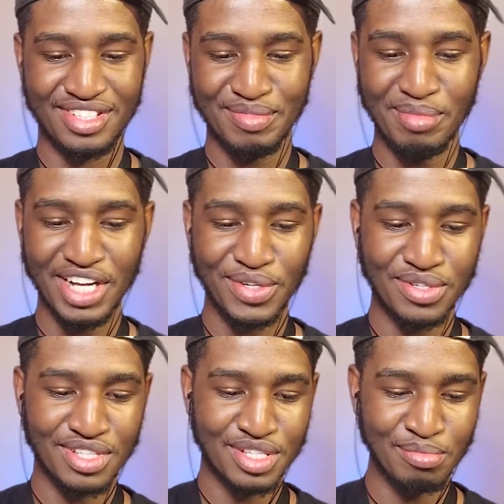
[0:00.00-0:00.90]
Michael
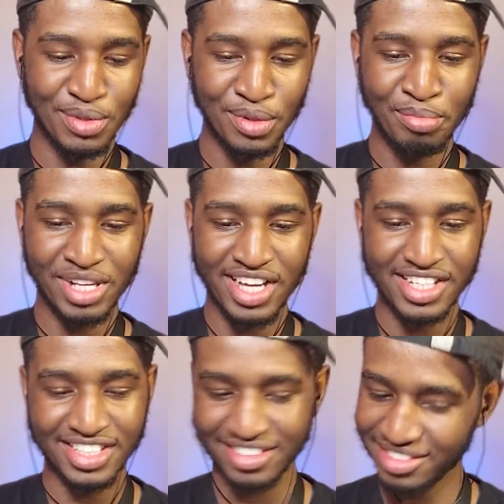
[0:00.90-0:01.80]
is a smooth
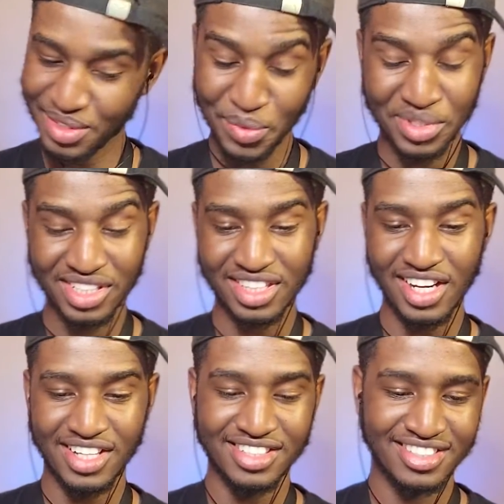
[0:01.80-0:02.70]
player. Who would have thought?